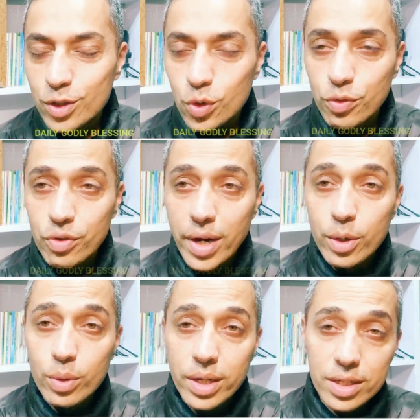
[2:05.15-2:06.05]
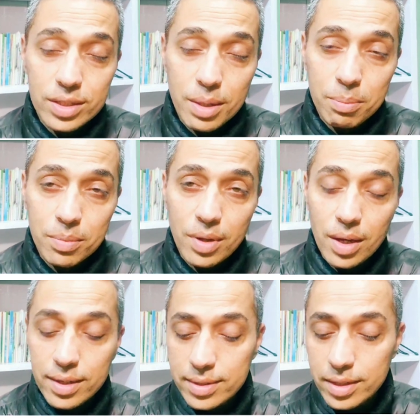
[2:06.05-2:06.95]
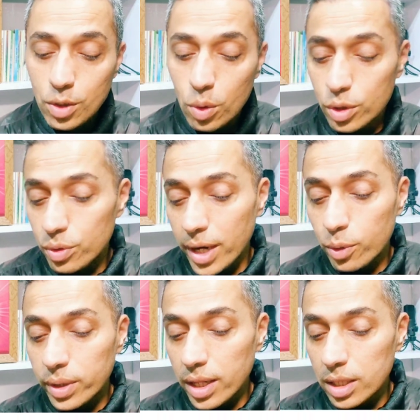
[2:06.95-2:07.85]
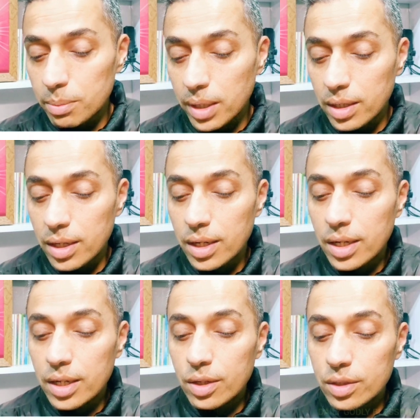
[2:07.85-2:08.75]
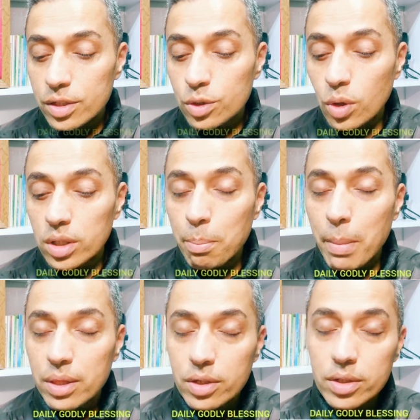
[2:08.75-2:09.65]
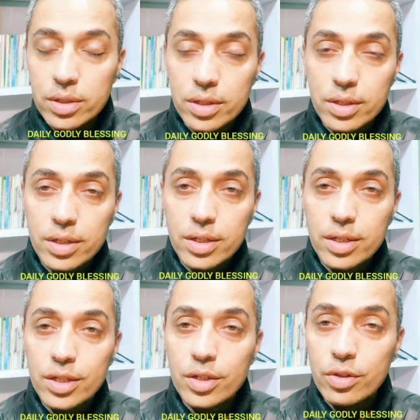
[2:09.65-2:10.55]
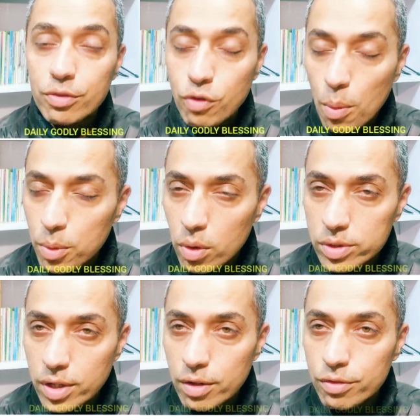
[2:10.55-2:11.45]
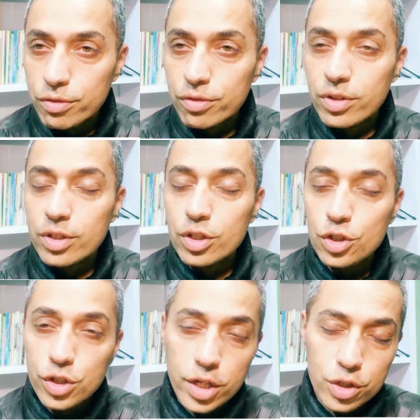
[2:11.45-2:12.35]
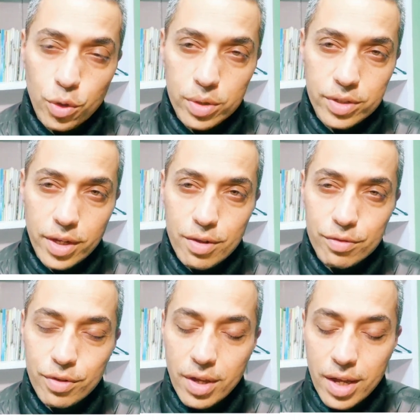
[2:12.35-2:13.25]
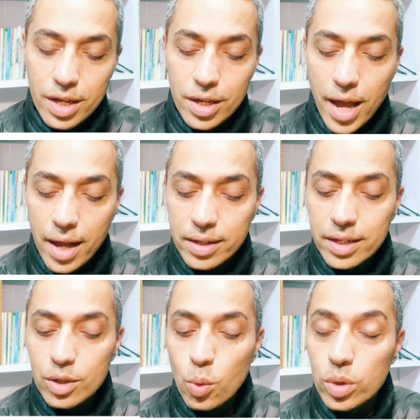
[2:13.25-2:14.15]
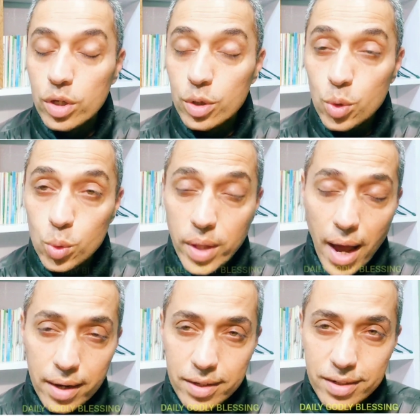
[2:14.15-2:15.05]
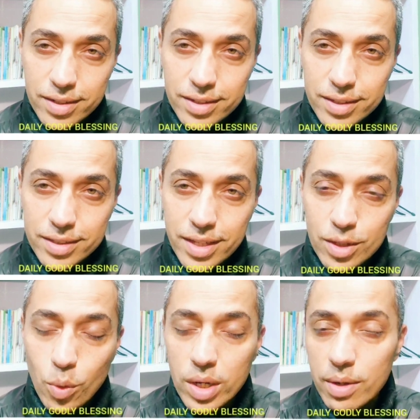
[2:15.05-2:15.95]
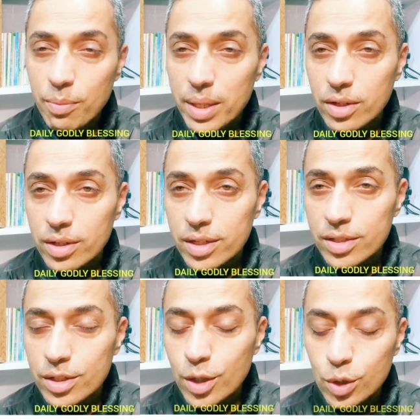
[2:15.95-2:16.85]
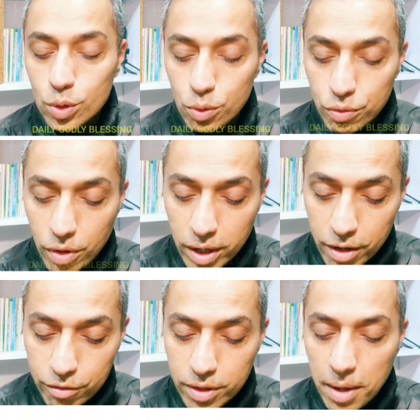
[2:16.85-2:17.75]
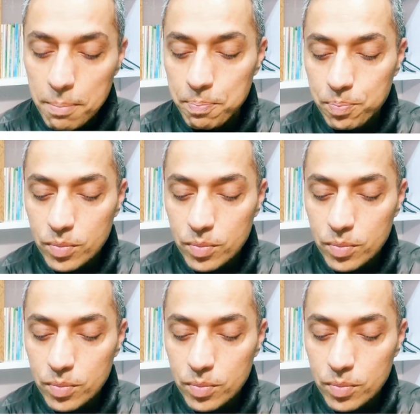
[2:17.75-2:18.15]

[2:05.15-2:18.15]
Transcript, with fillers: So if you try to teach them a lesson or you try to tell them that this is not the method, reform yourself, change yourself, and they don't do that, then the only method is to forgive them.